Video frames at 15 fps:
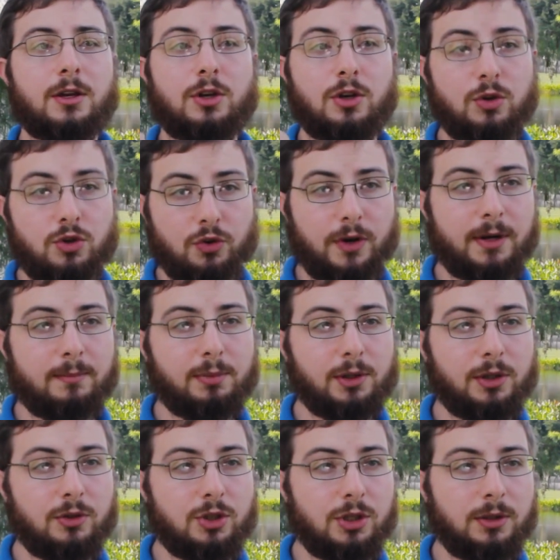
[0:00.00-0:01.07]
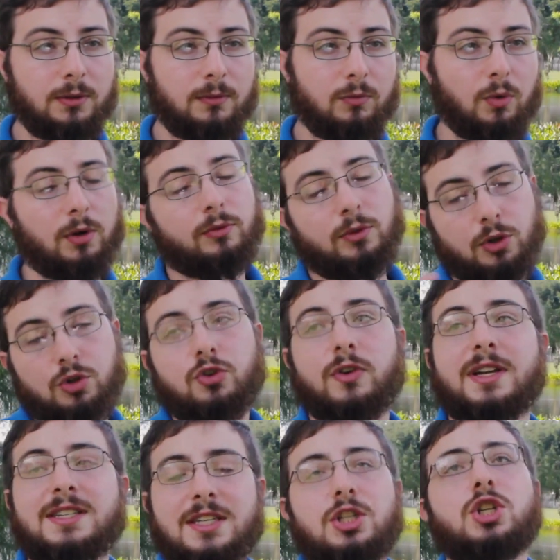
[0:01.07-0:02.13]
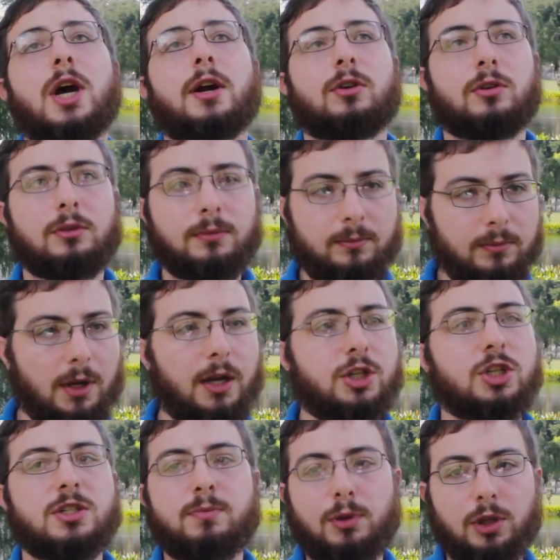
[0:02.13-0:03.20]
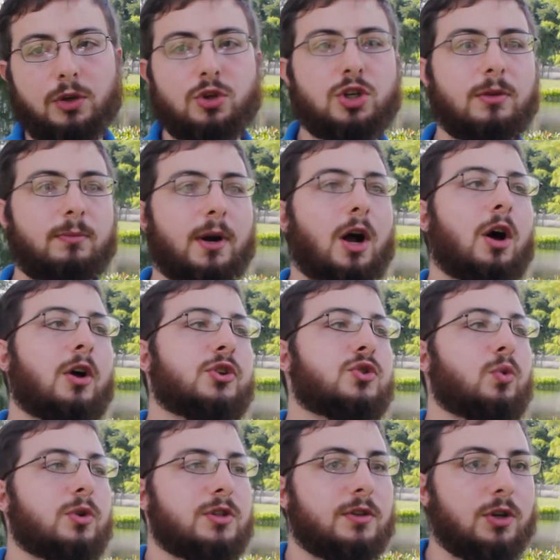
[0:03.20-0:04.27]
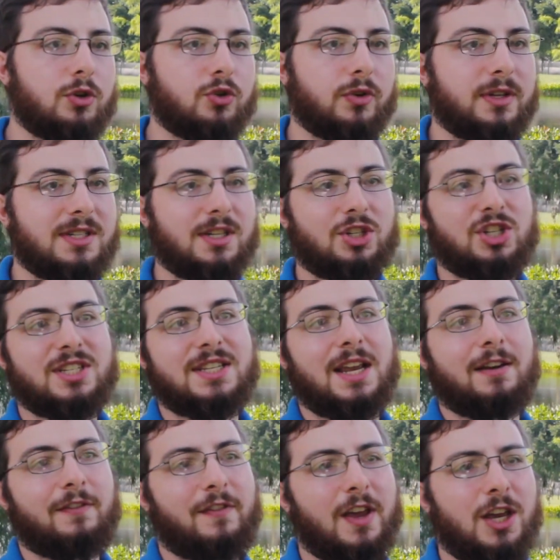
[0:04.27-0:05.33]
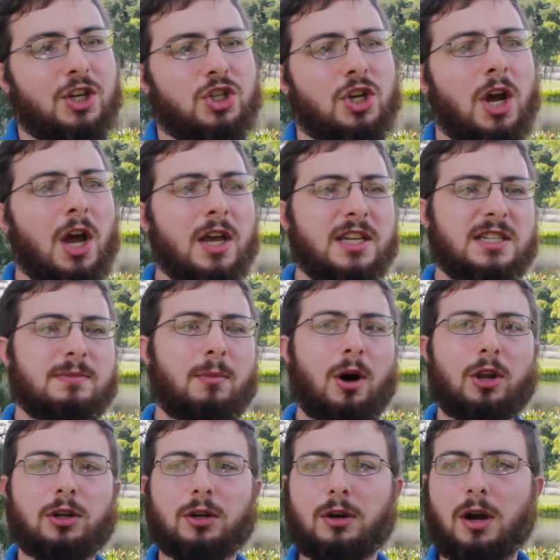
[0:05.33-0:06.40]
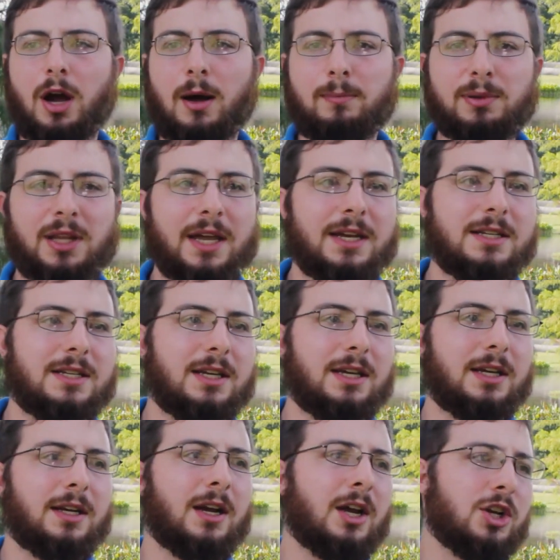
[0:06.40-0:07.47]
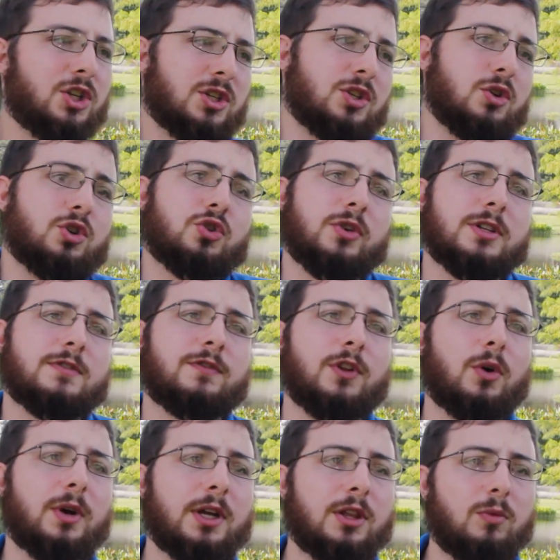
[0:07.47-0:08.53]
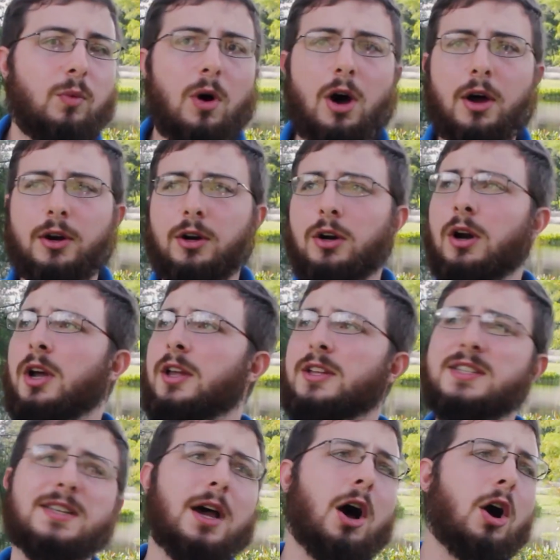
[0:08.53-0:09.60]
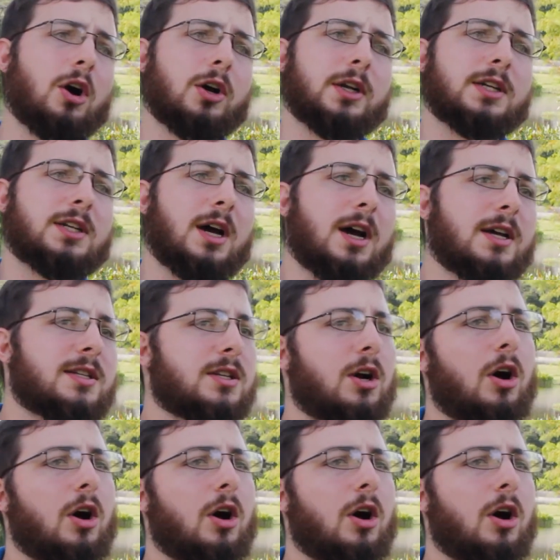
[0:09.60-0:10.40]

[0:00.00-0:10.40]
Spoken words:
Nutrient pollution, well, nutrients in general, not just pollution, but all sorts of nutrients such as dead fish, smaller plankton, just nutrients floating in the water, Saharan dust,